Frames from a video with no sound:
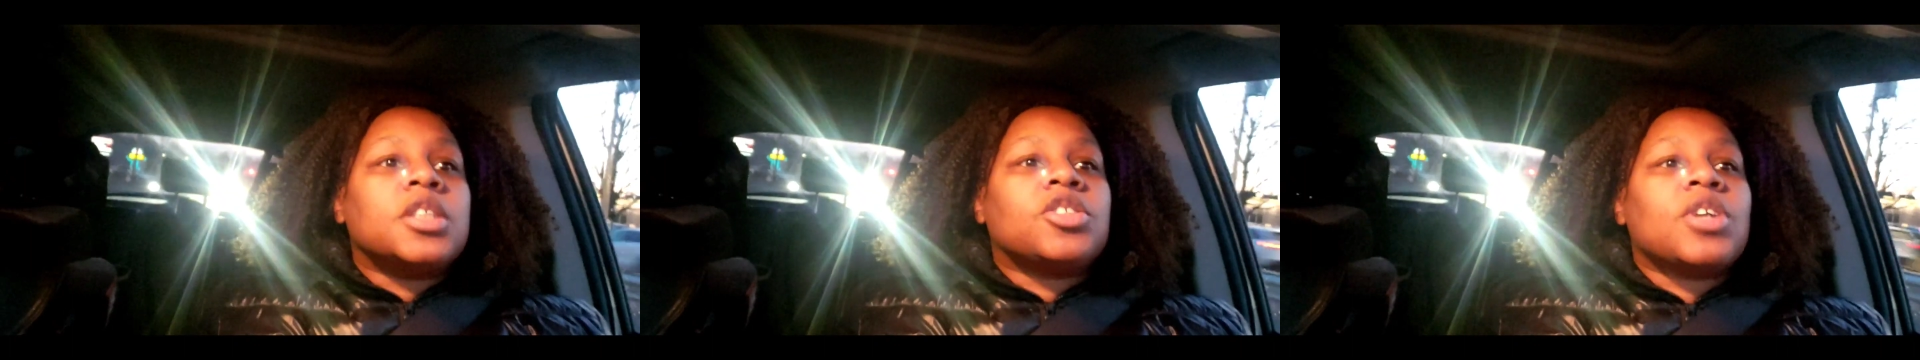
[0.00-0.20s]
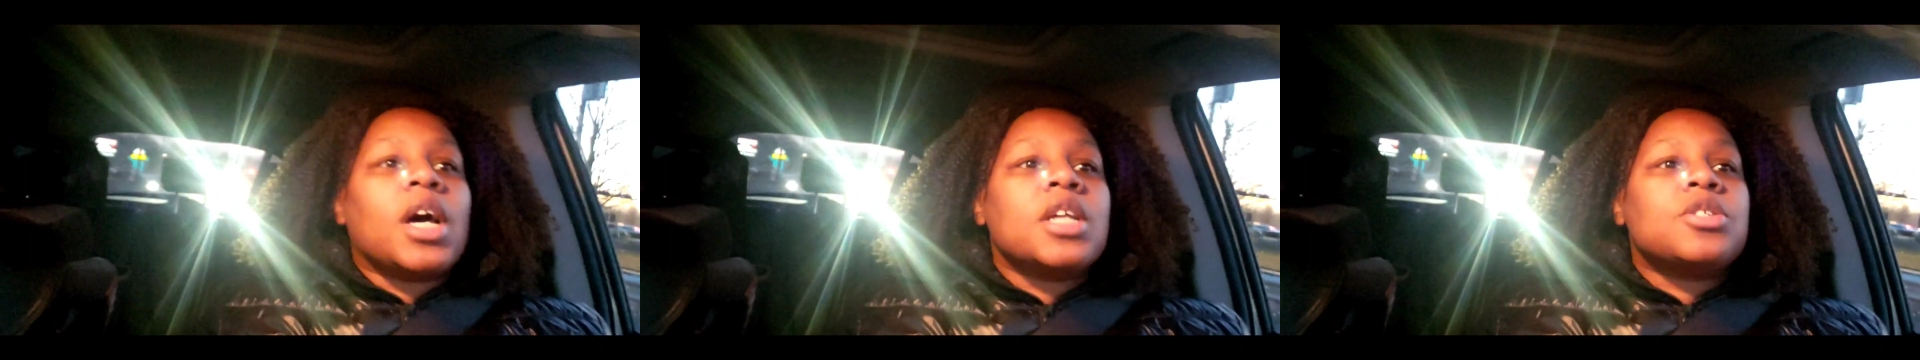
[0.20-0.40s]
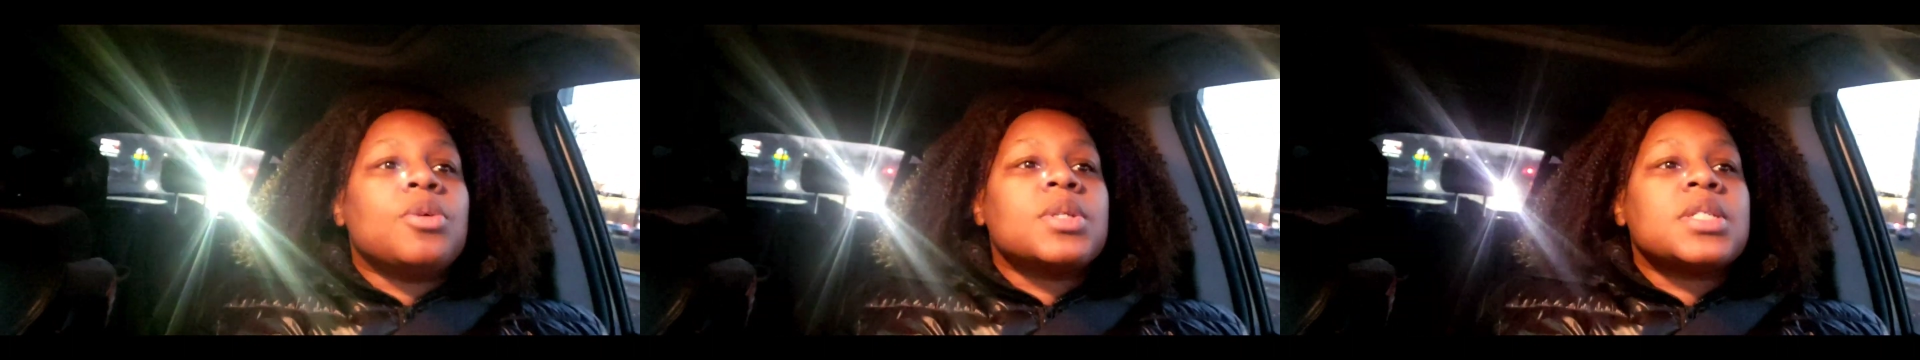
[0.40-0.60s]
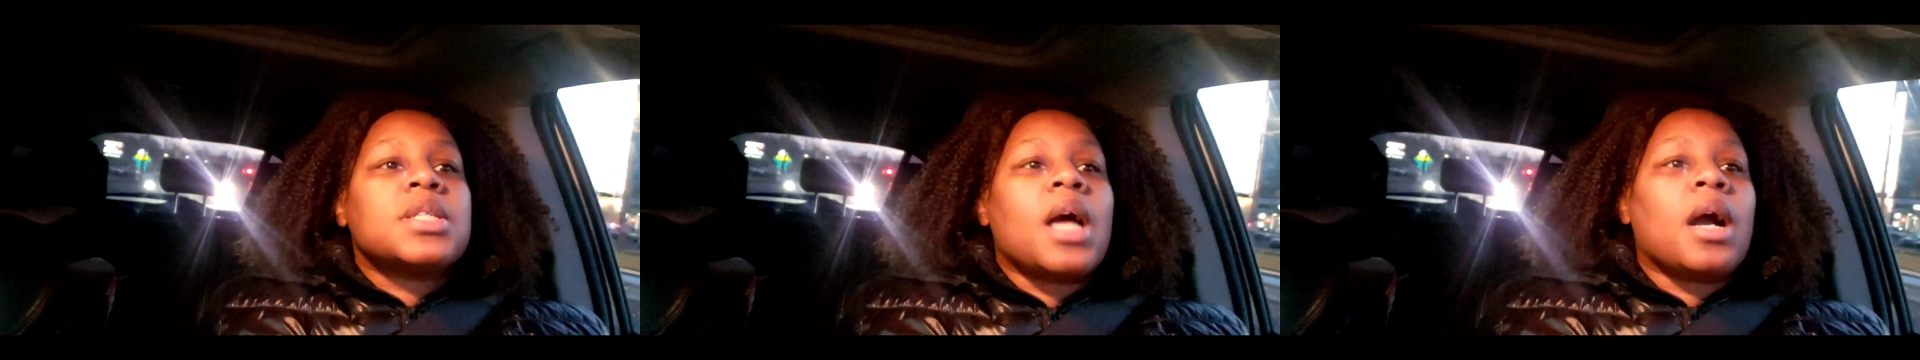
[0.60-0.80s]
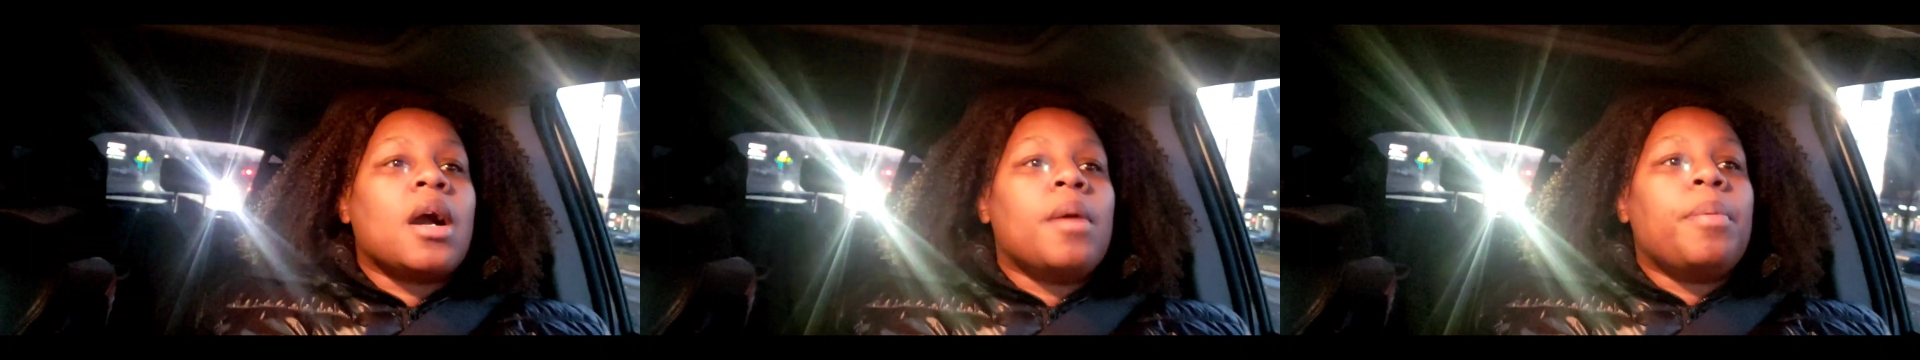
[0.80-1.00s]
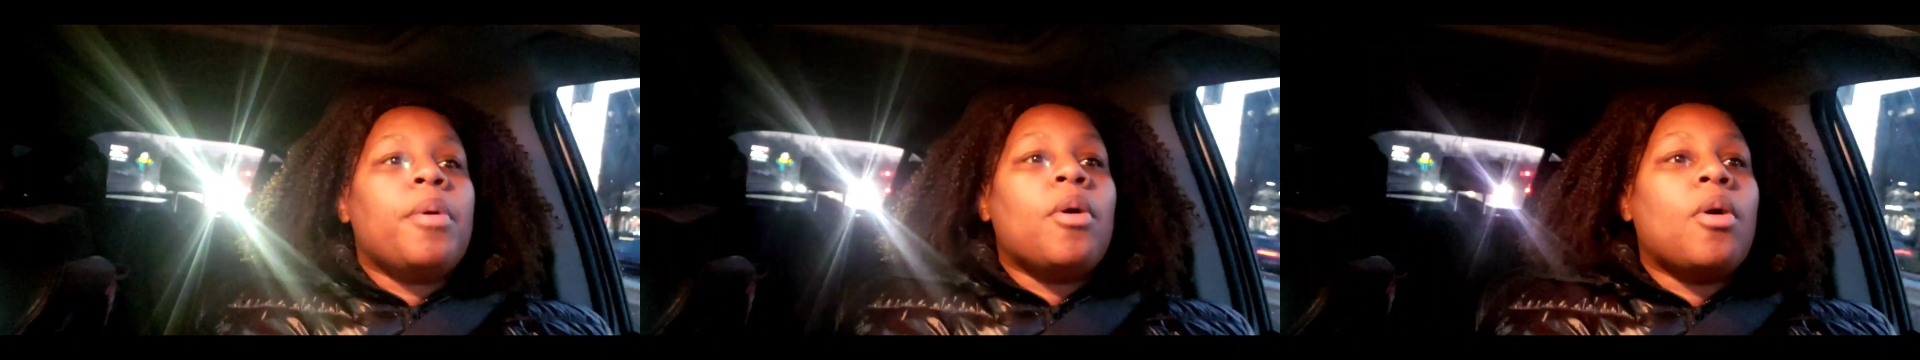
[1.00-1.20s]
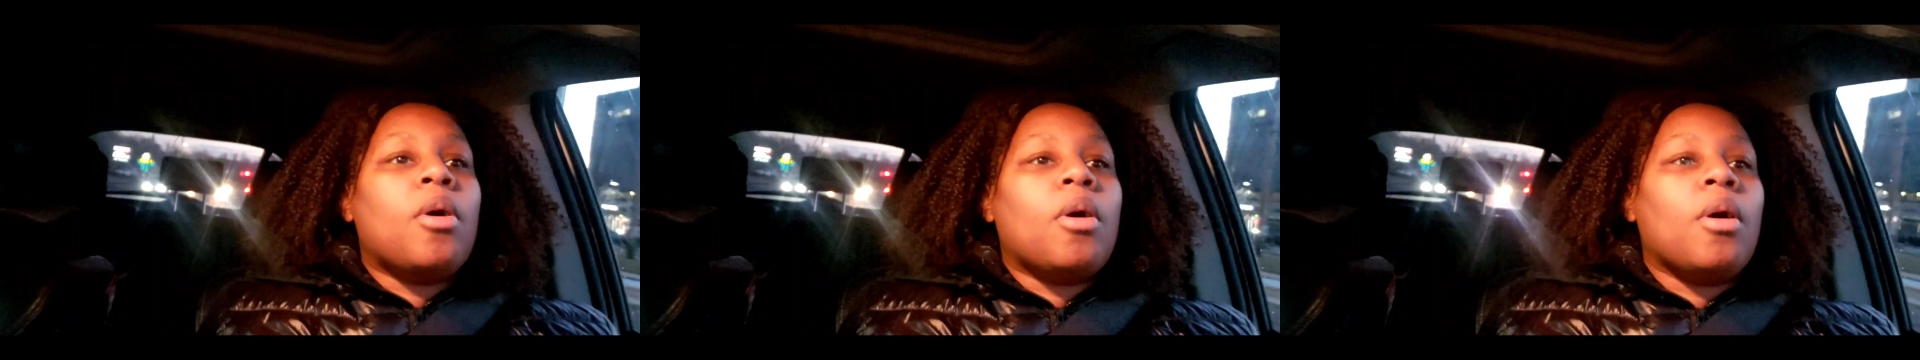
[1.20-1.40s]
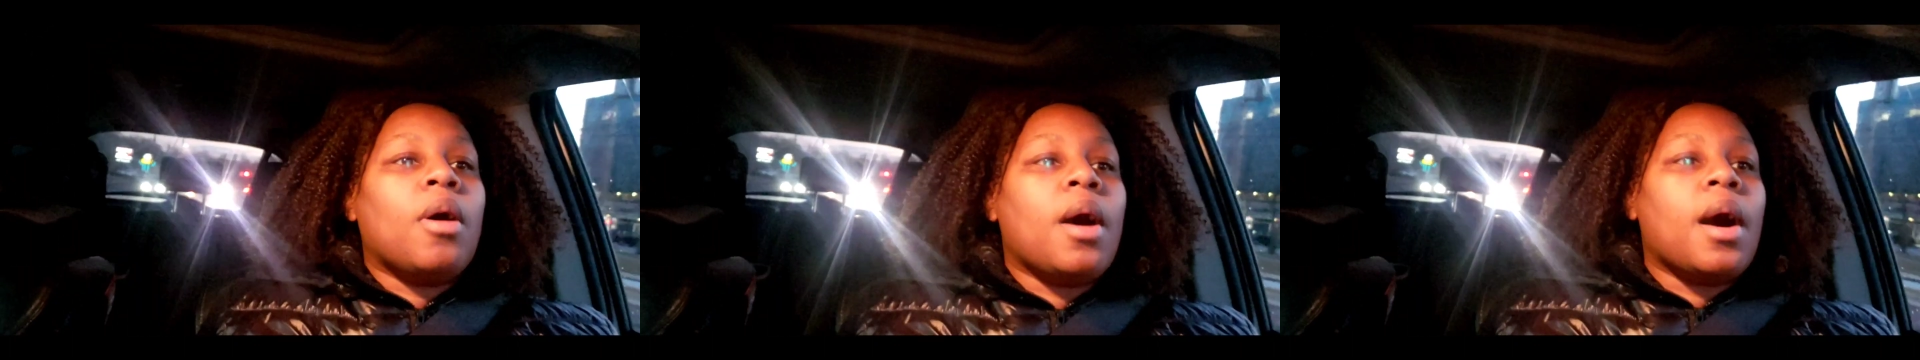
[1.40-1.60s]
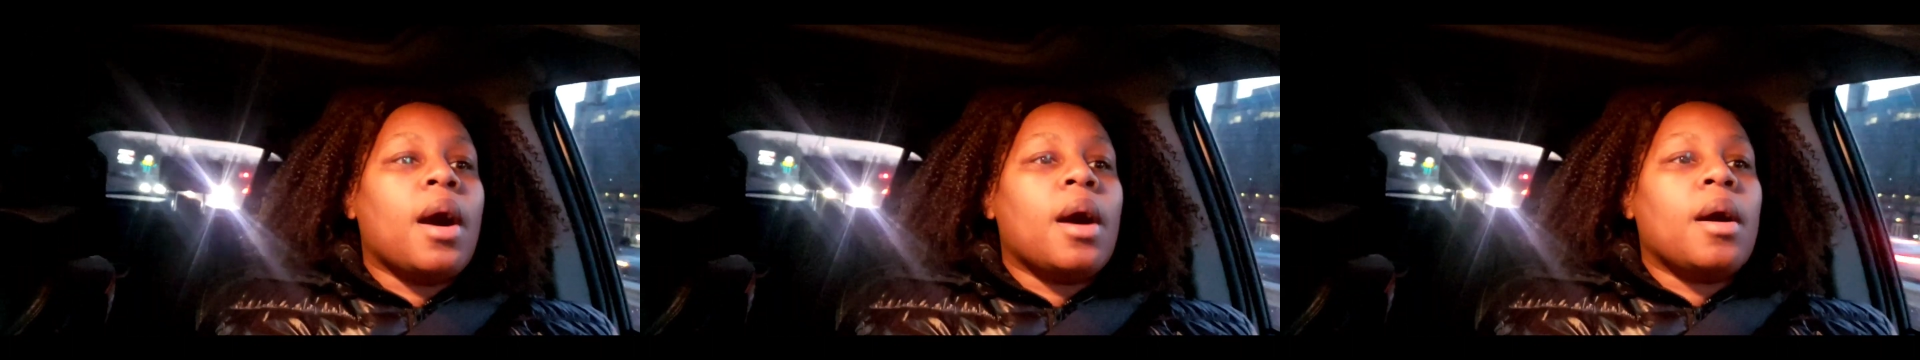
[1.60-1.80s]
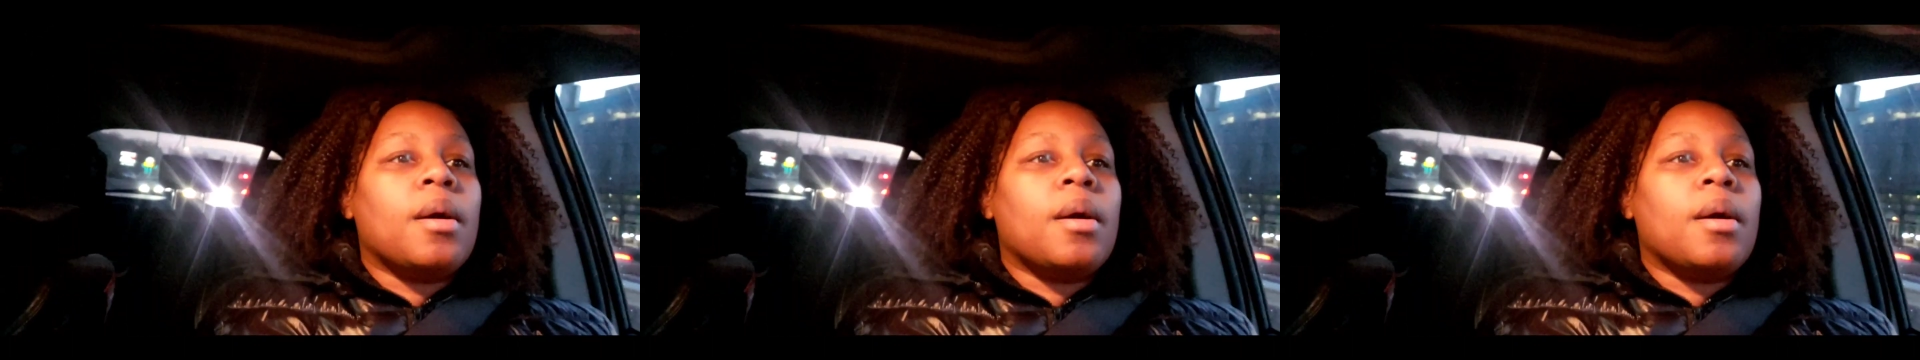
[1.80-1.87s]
to try to do a stock up haul.